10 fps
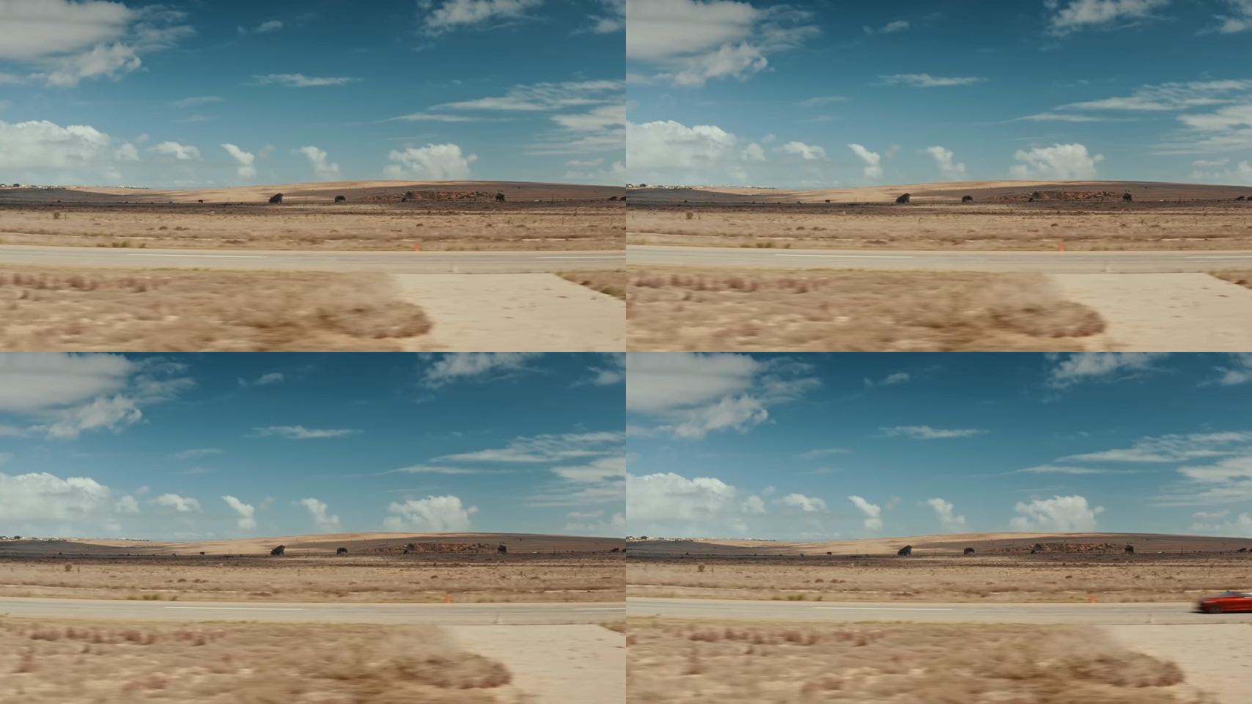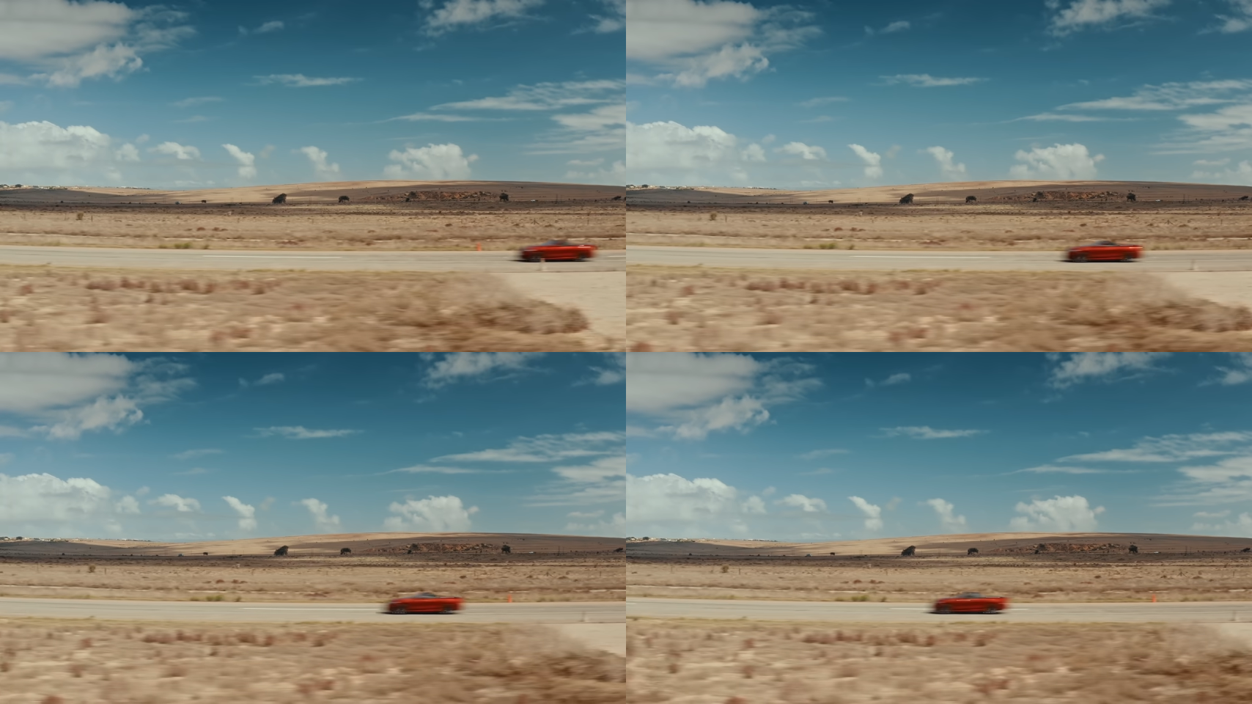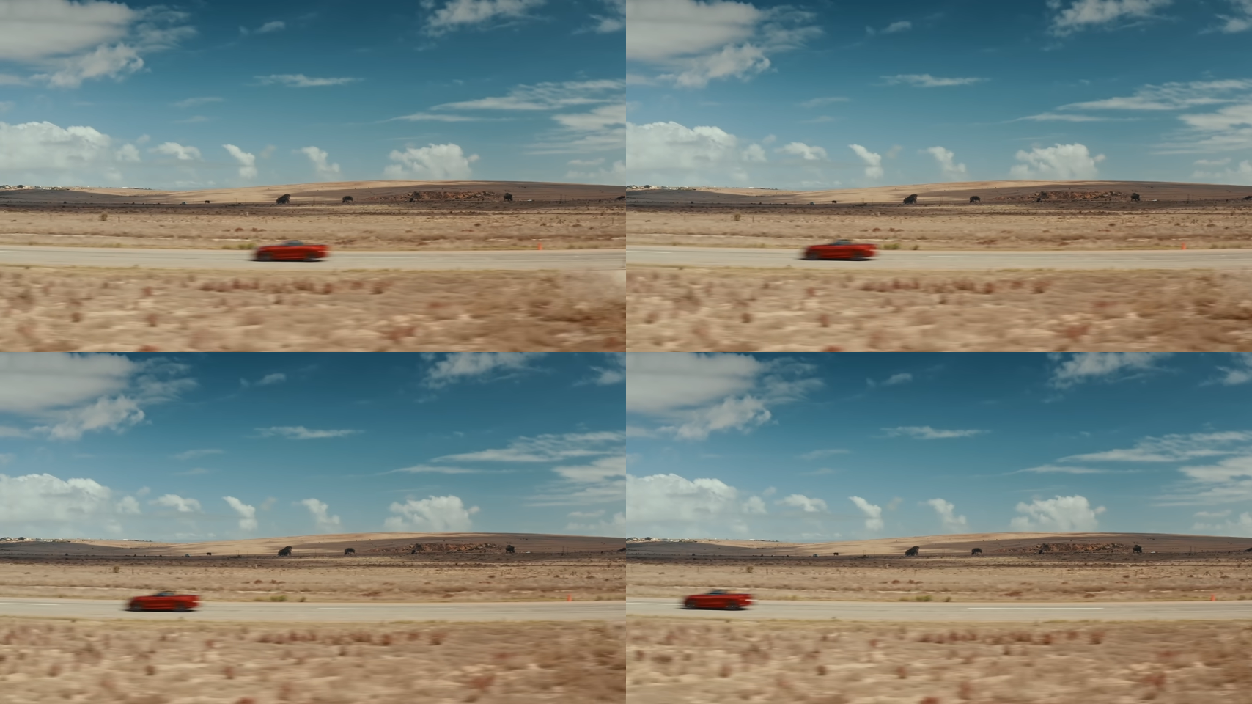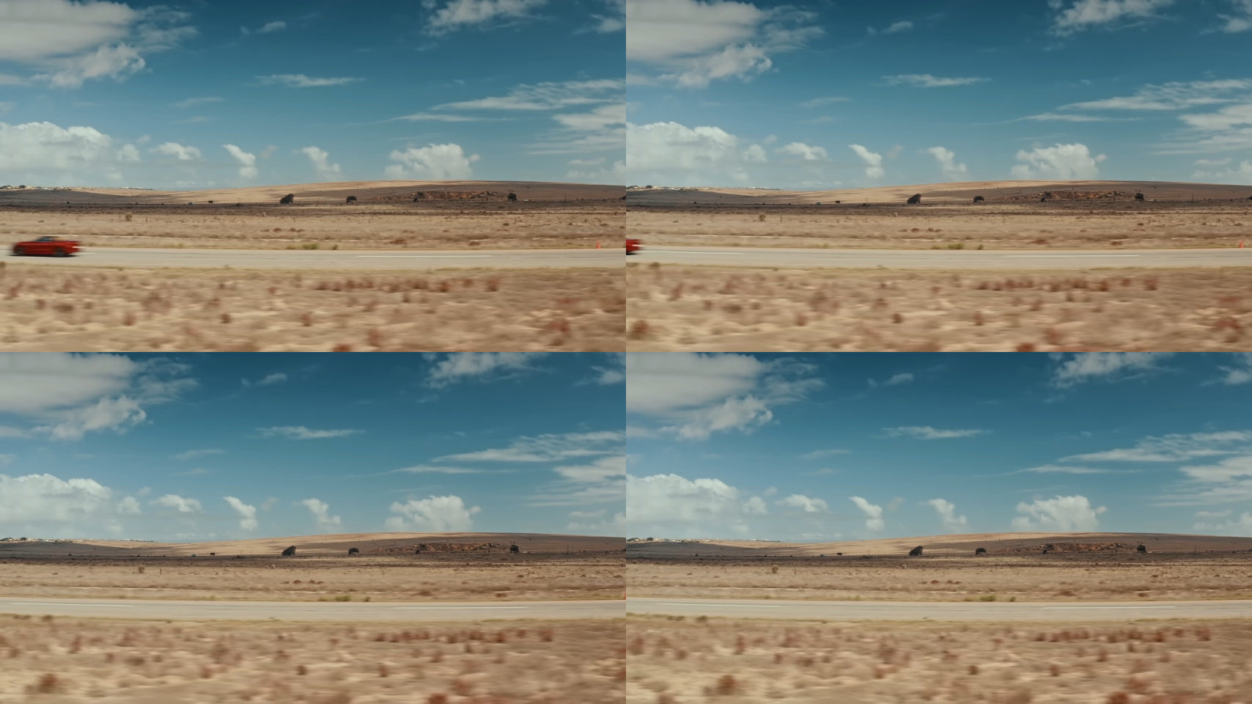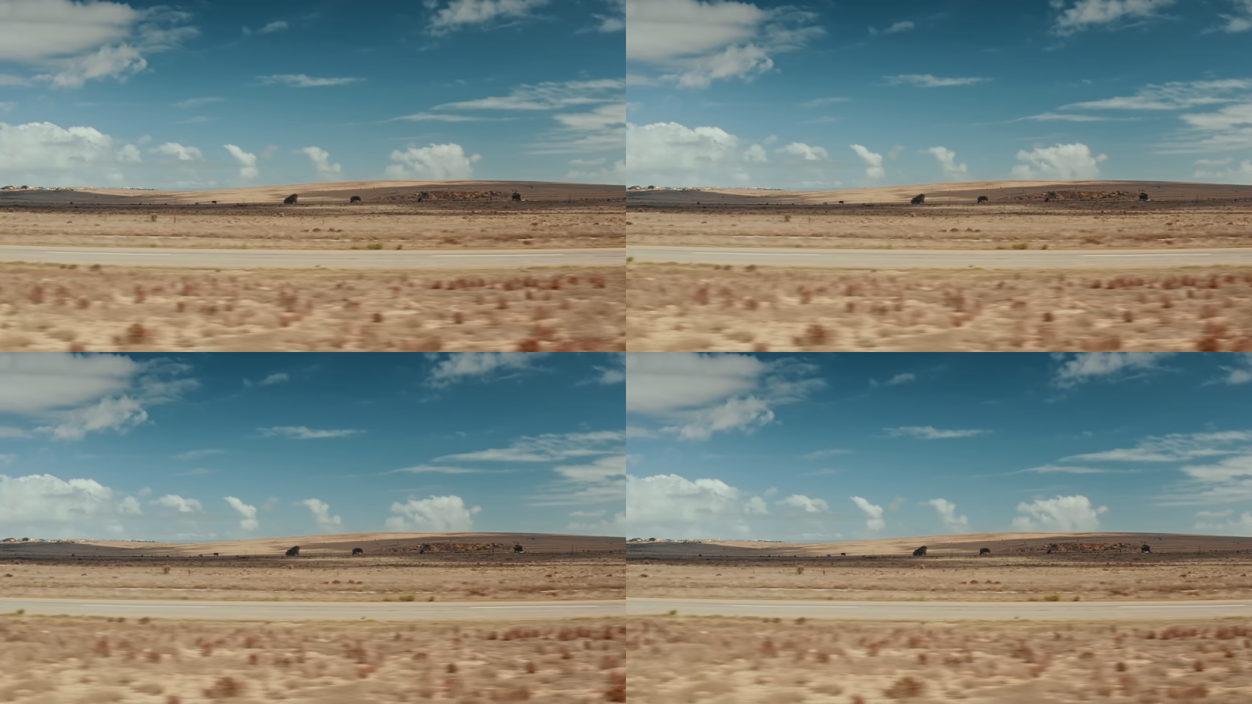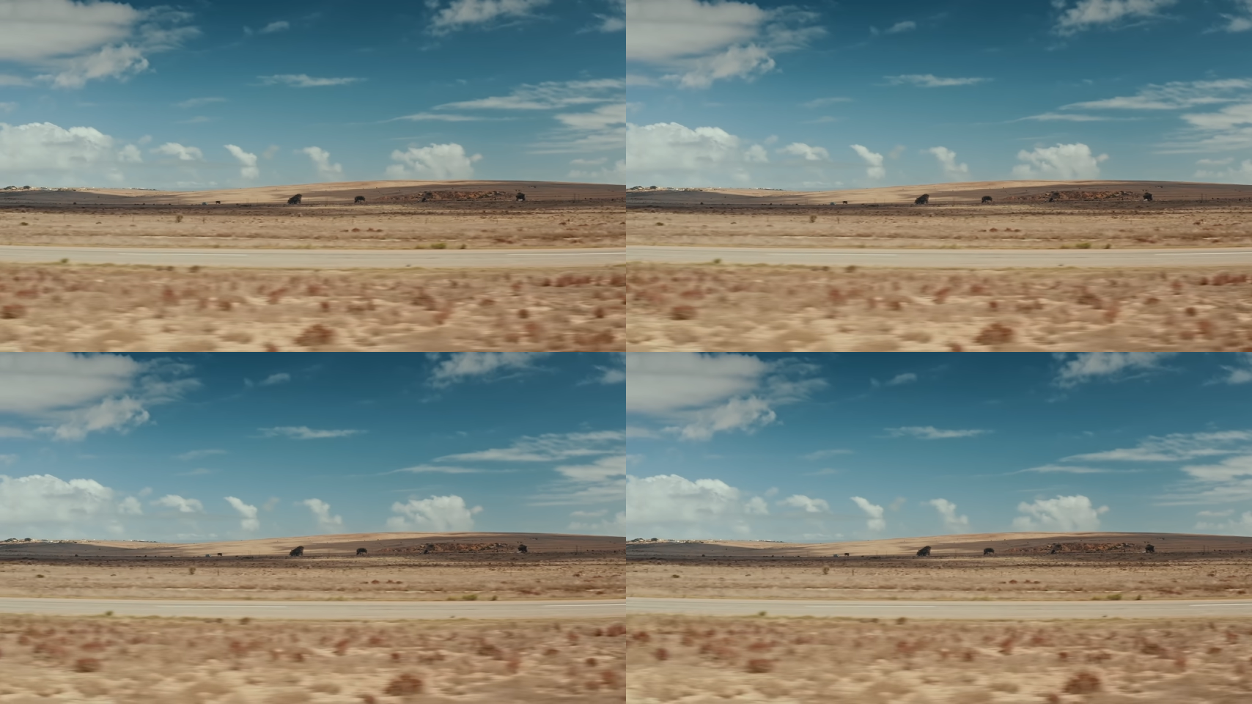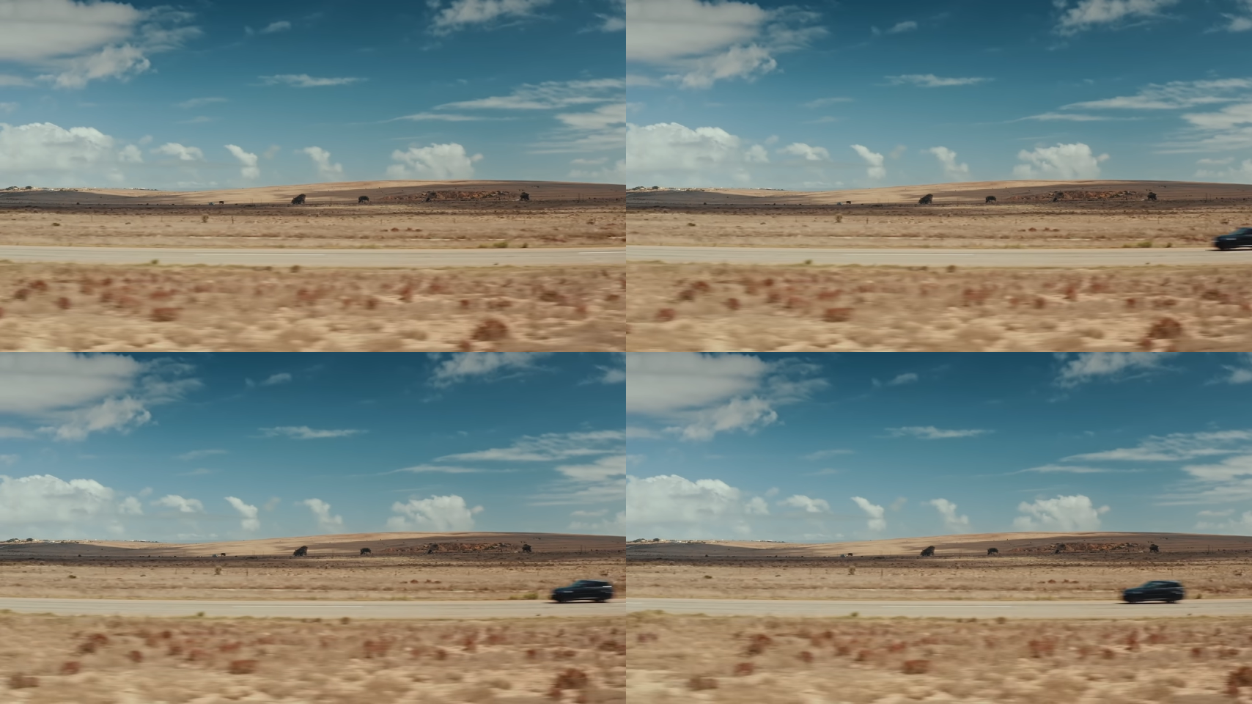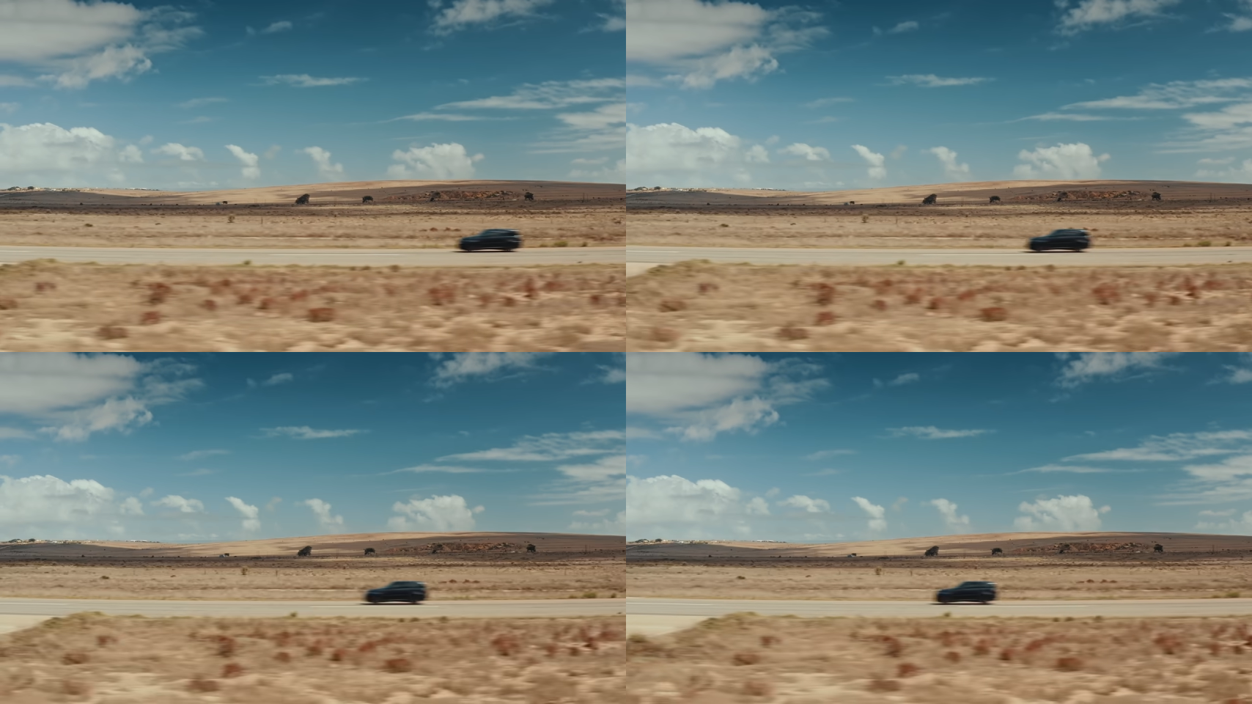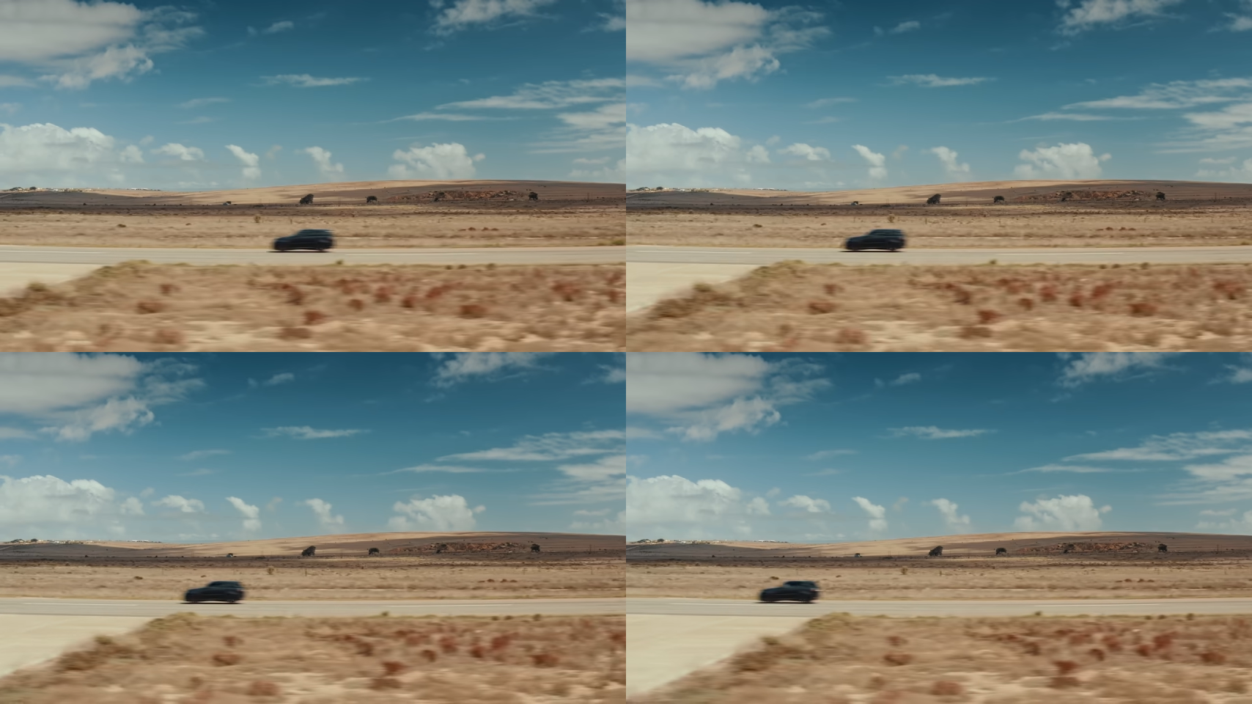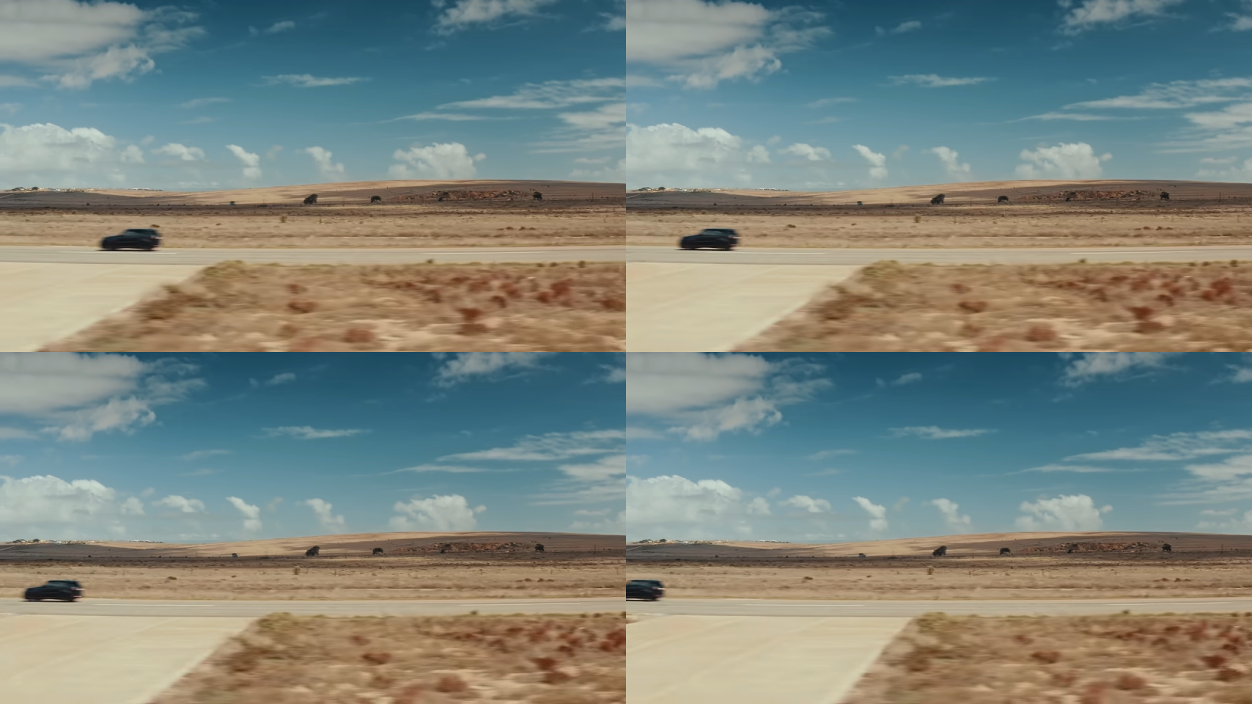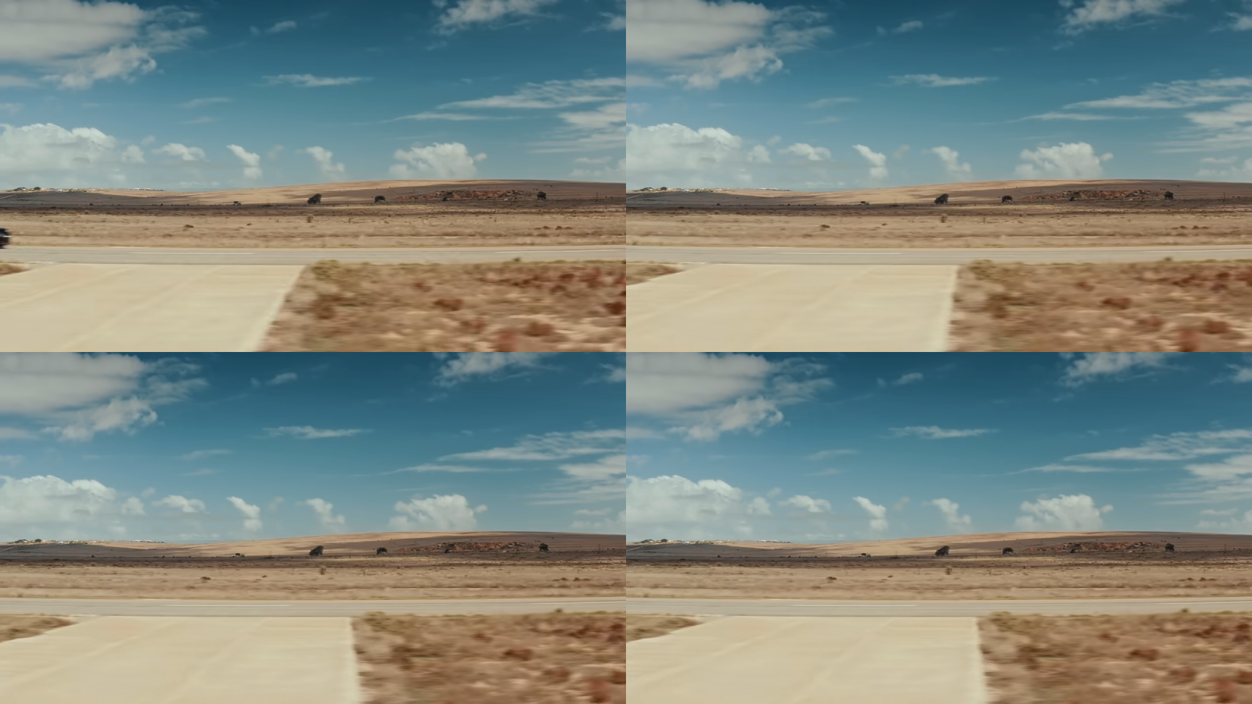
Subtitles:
(no speaker visible)